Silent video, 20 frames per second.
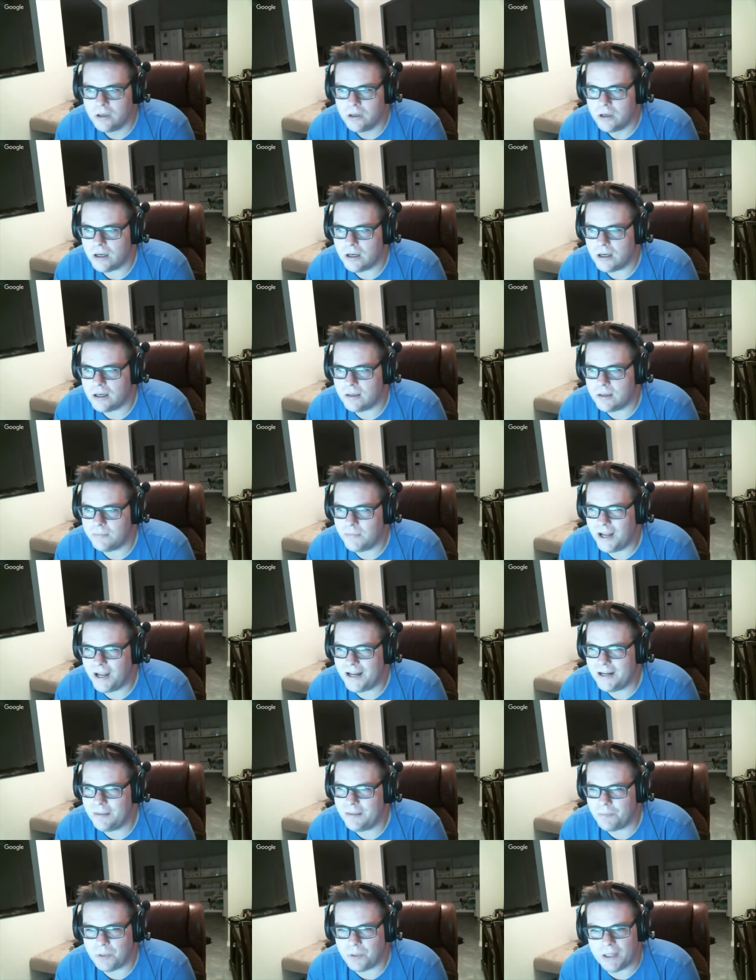Um, I
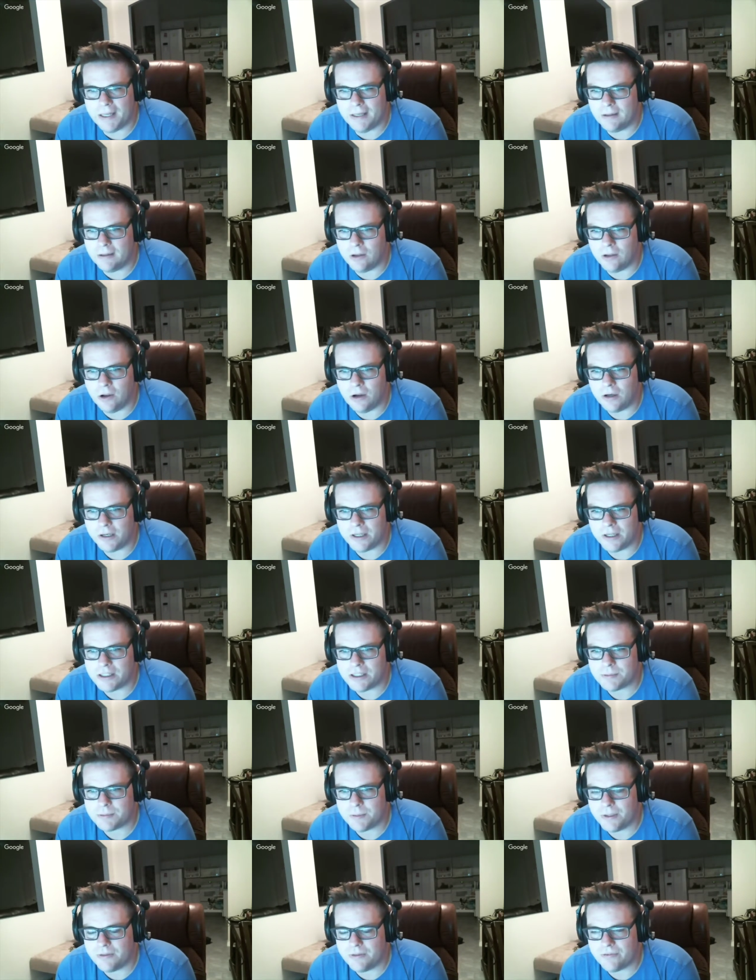didn't play long. I just
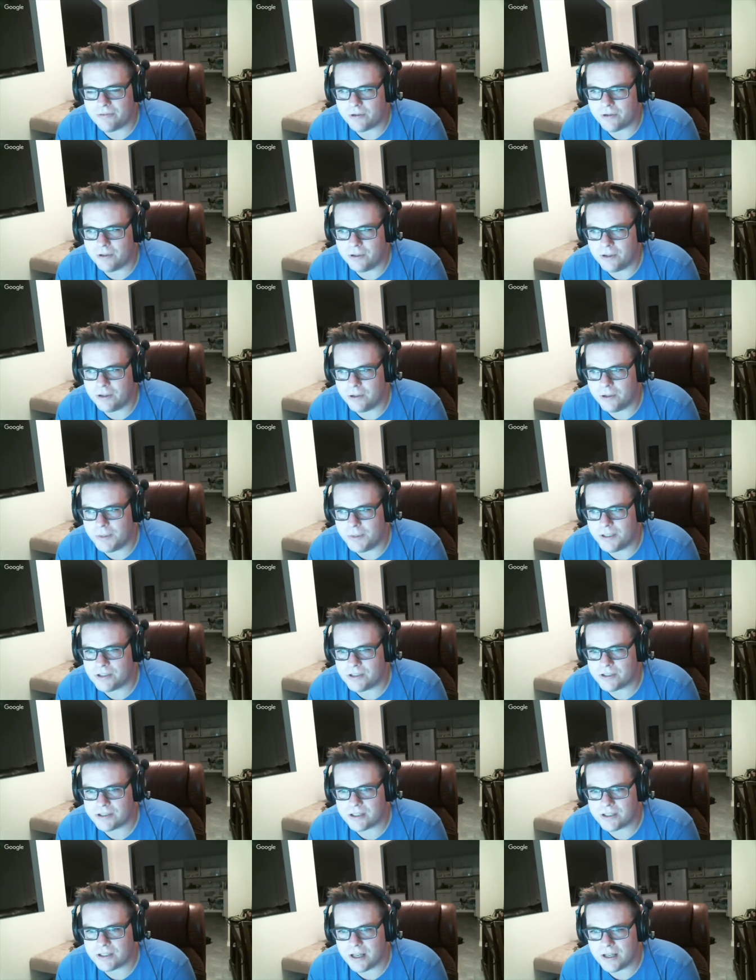played for a little bit
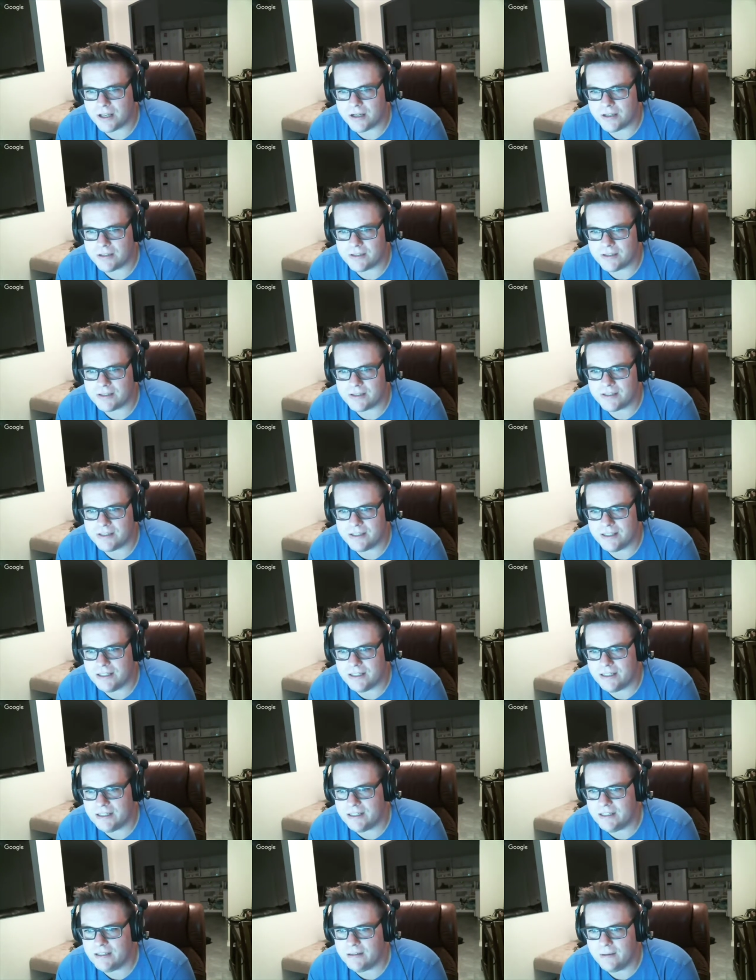just to kind of
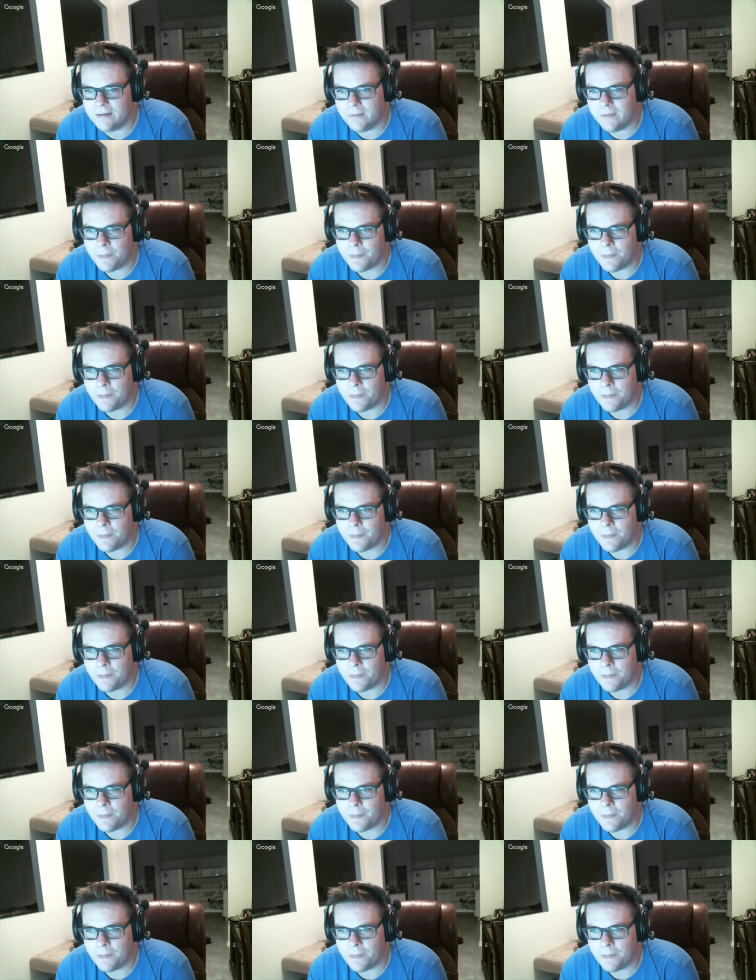see